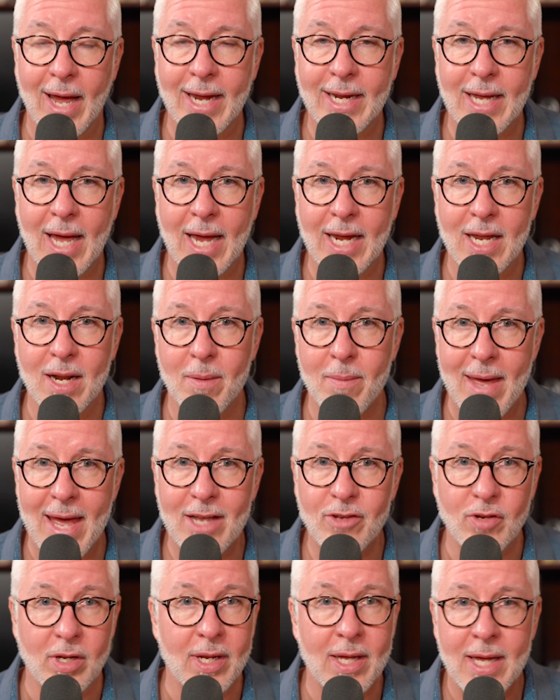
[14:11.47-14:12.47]
I can
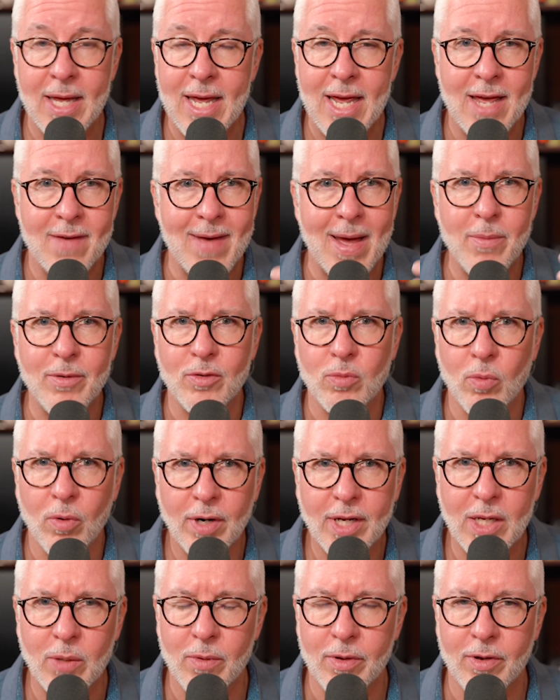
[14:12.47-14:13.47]
imagine if I was
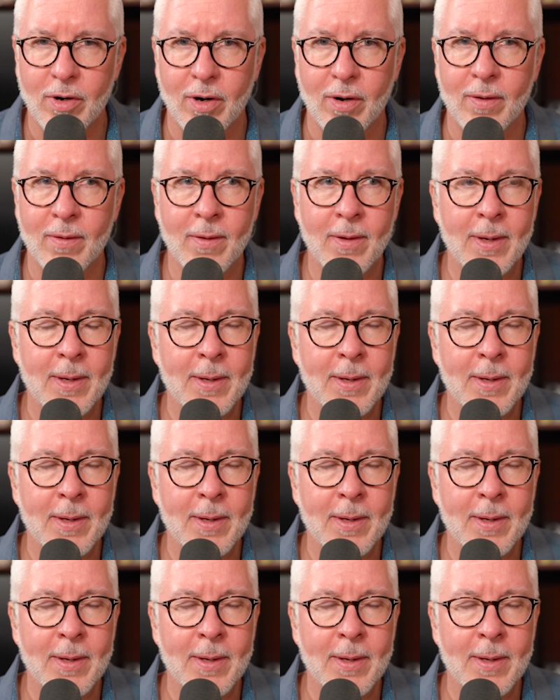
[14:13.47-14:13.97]
working with her,